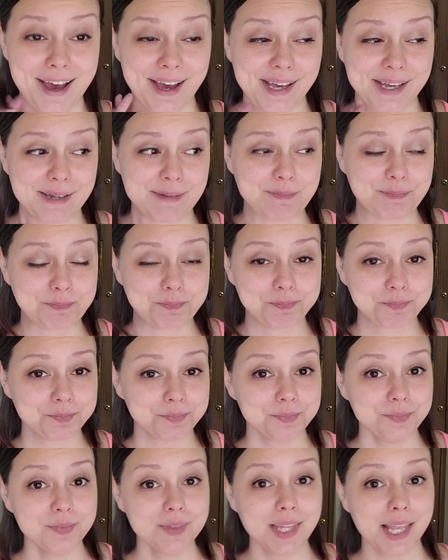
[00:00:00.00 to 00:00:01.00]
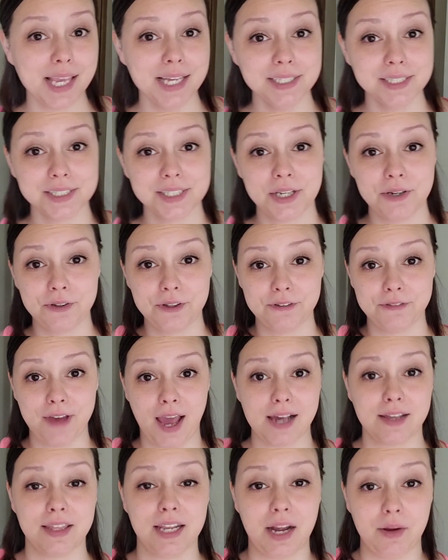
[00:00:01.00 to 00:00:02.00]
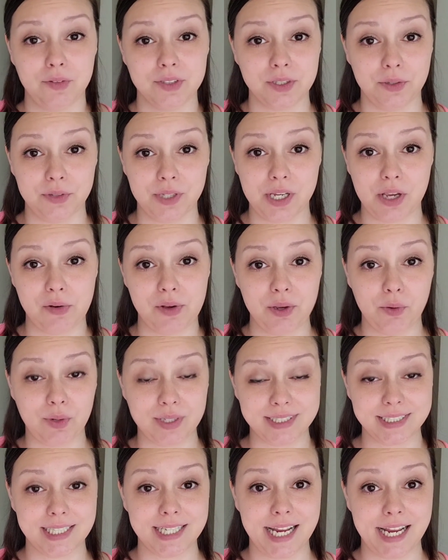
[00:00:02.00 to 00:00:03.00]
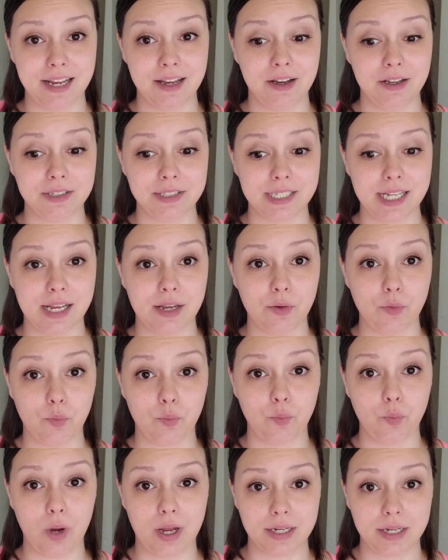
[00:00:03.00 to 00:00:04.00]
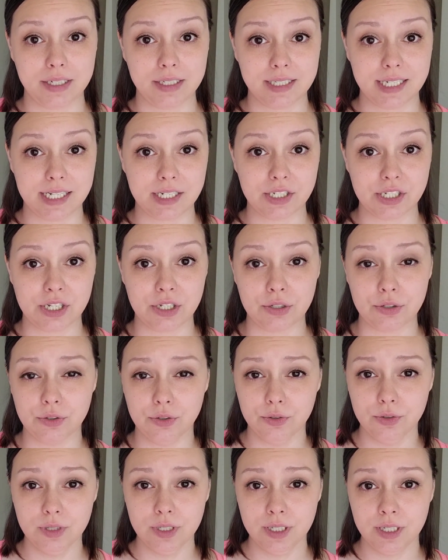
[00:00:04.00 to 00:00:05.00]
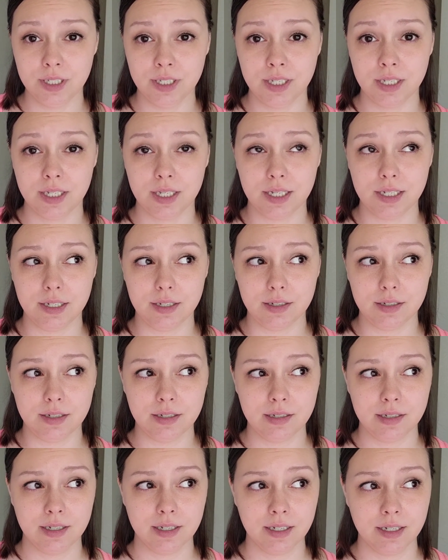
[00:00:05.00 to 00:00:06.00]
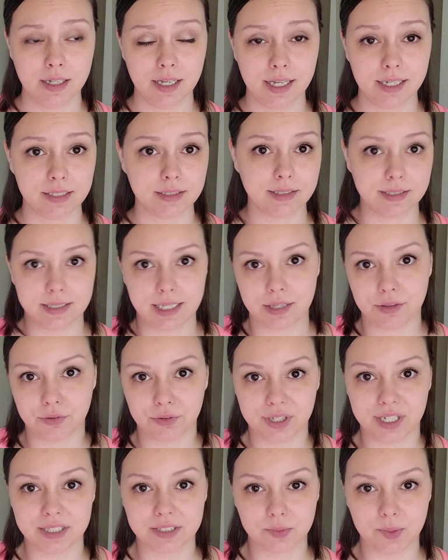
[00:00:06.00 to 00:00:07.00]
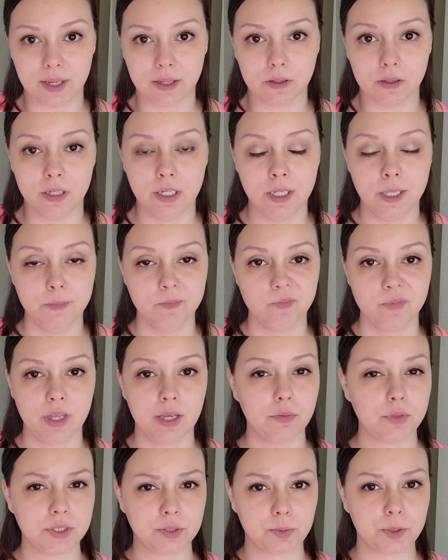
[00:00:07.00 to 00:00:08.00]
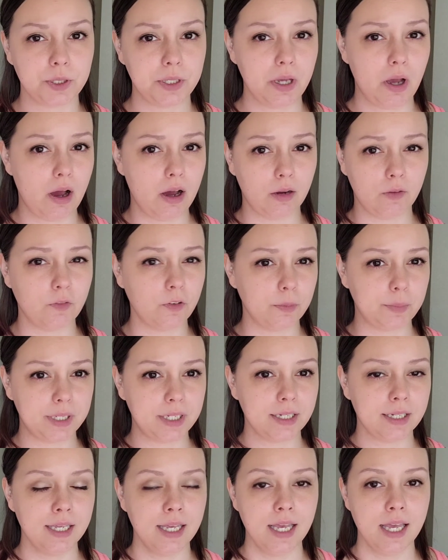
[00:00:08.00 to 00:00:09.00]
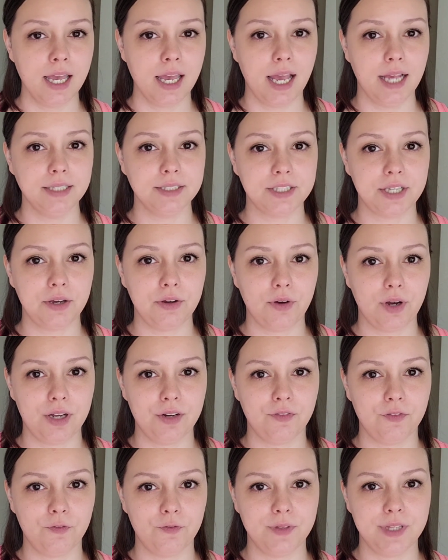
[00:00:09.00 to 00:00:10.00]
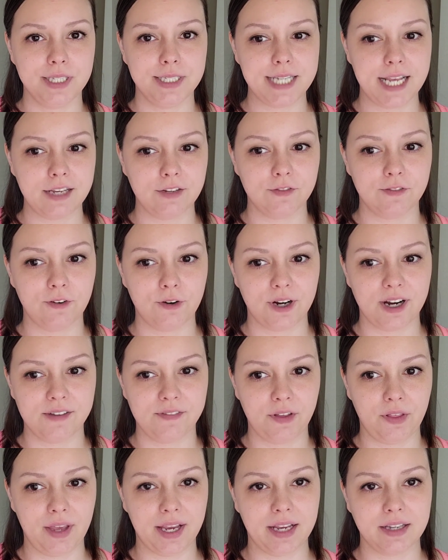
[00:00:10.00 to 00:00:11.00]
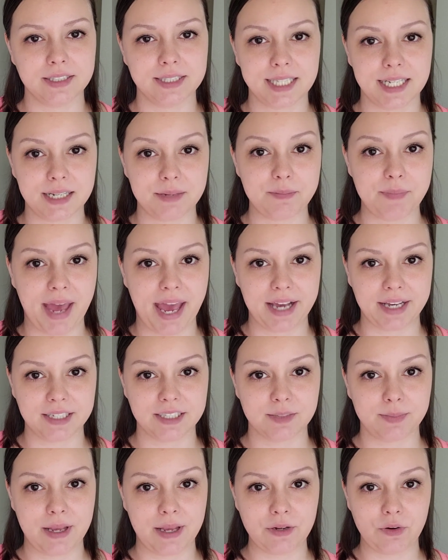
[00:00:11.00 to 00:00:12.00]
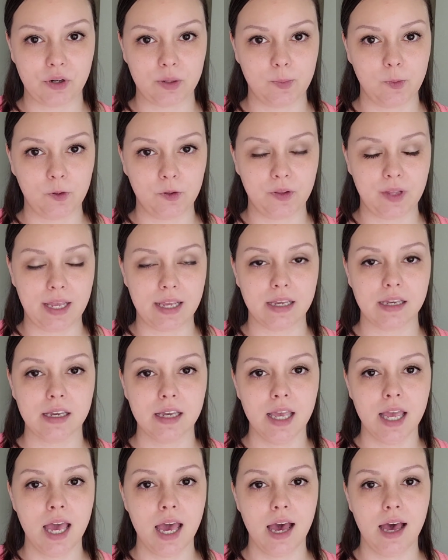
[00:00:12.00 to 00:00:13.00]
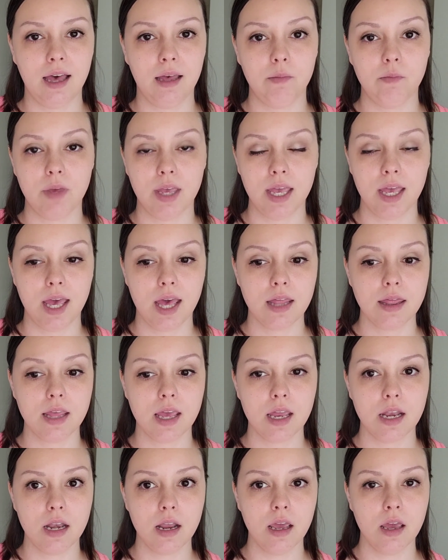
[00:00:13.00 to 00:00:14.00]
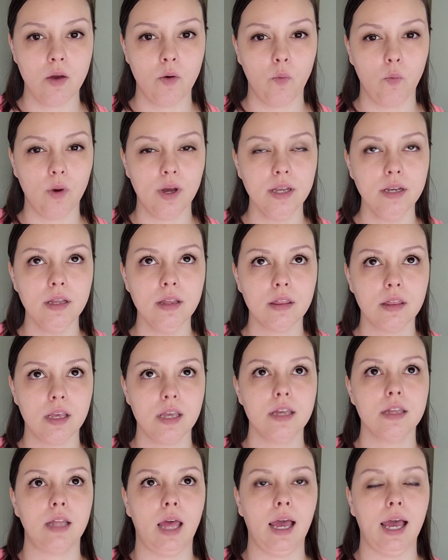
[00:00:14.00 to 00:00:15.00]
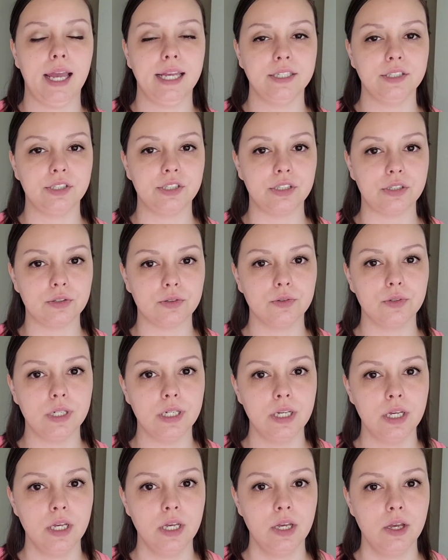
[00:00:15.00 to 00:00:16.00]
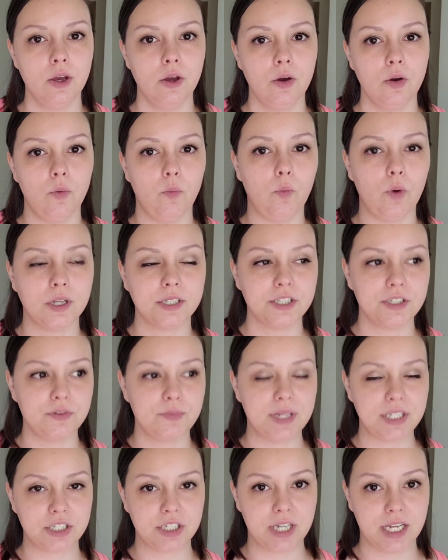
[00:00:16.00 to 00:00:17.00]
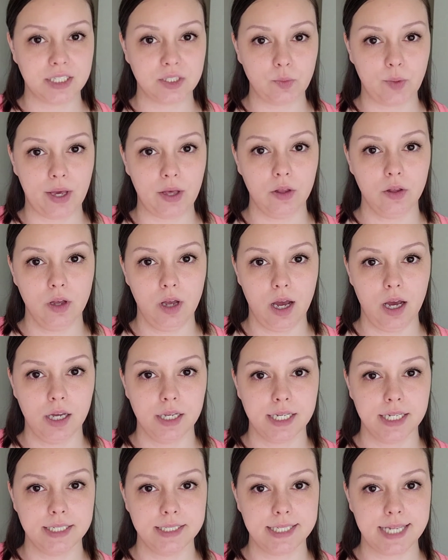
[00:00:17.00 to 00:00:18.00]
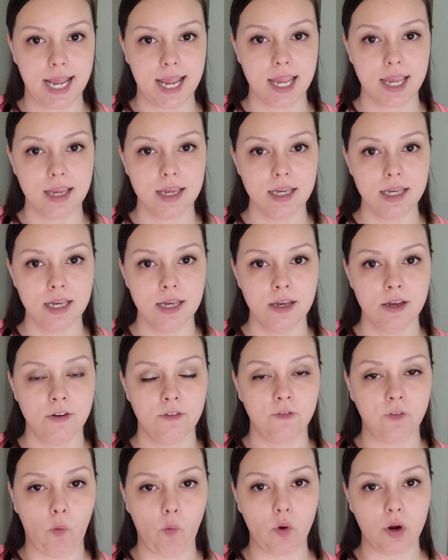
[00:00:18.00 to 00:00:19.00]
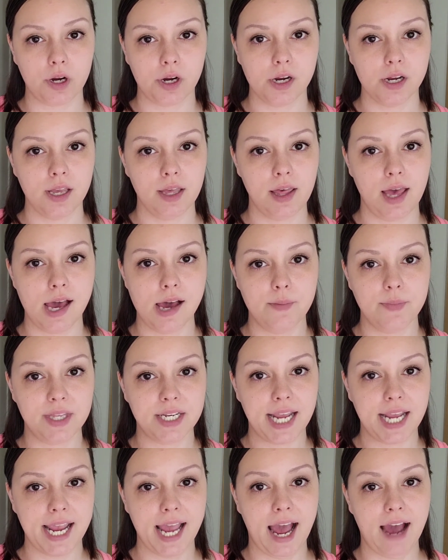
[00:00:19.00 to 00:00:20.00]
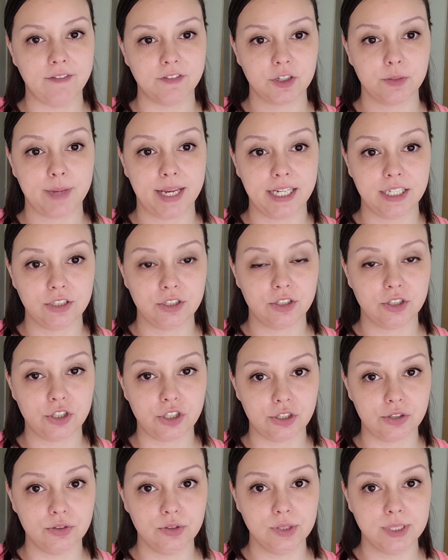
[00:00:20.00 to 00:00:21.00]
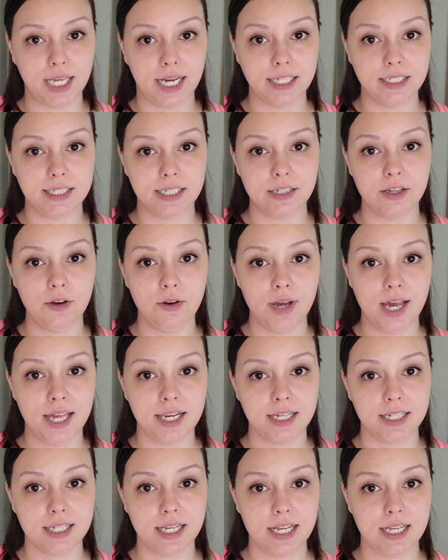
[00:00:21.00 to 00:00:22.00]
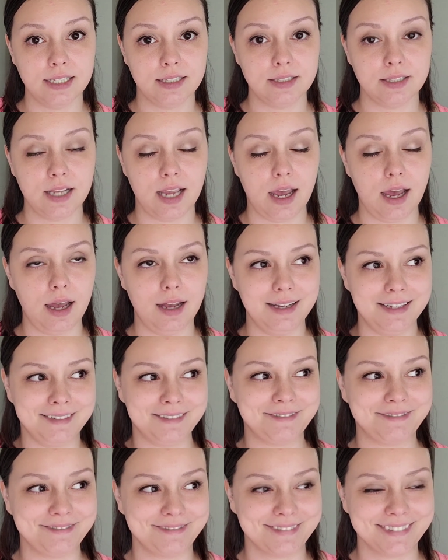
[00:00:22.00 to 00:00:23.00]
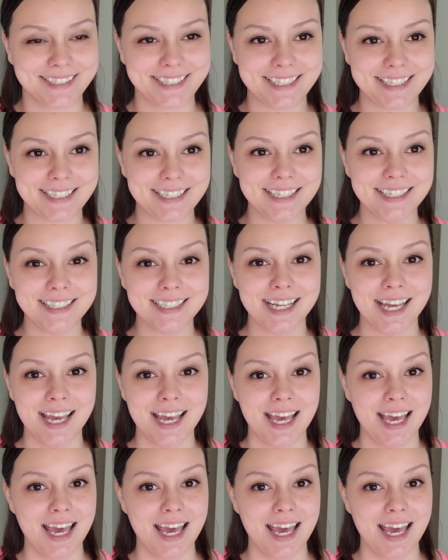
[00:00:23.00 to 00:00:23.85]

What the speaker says: And so the fact that I was only going once a day on day 1 and day 2, and I guess day 3 as well, it was really odd for me. And so on day 4, I felt like I was getting back into my normal thing. And then one thing that I do want to mention as well, on day 4, the day after my juice, I did go ahead and eat